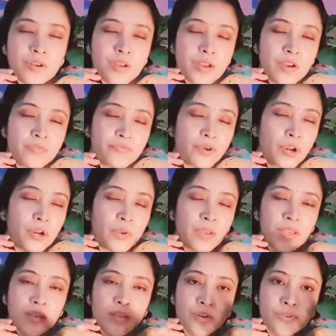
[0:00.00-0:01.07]

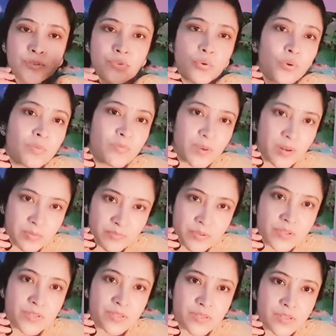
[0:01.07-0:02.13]
following your soul
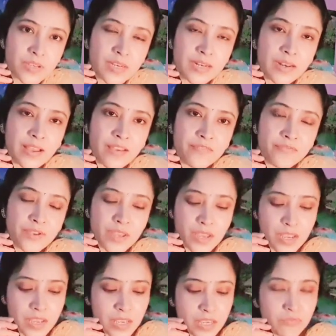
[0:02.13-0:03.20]
purpose in life.
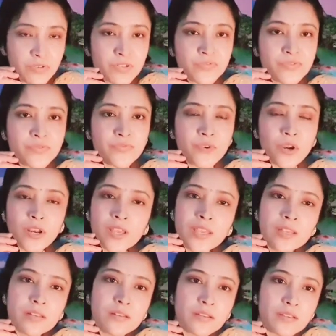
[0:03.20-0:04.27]
If it's falling
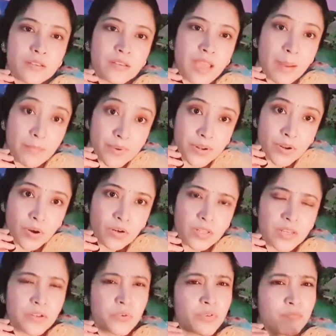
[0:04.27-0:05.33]
in Capricorn,
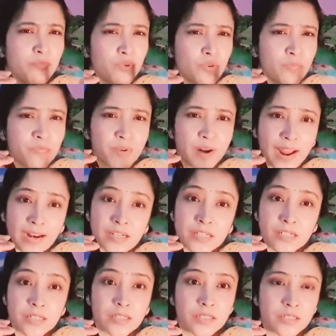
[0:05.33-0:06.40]
then you are more
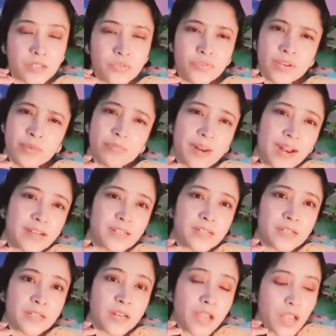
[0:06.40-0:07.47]
practical. You're very
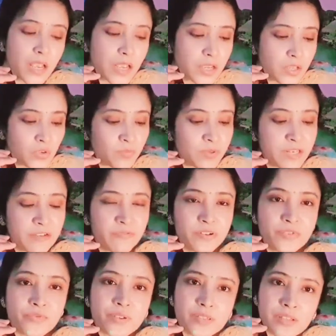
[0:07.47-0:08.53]
practical. You believe
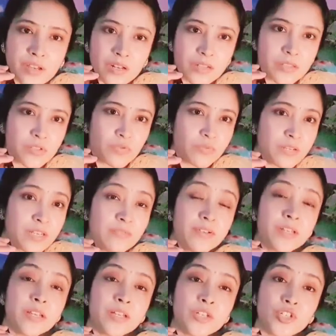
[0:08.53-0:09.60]
in results. You believe
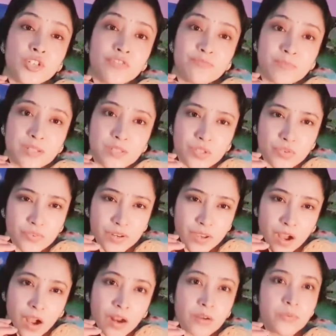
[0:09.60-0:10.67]
in achievements. You're very
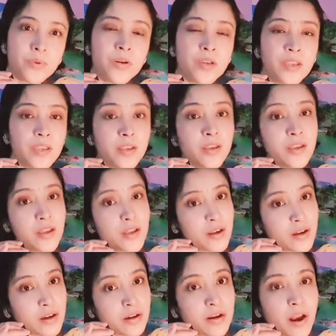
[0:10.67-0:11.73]
hardworking,
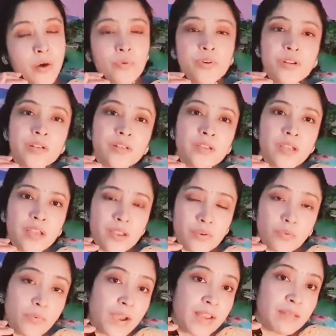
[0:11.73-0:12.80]
grounded,
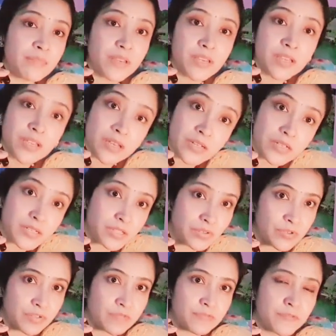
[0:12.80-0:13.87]
while being
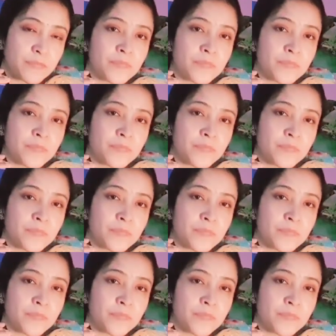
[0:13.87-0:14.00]
intuitive.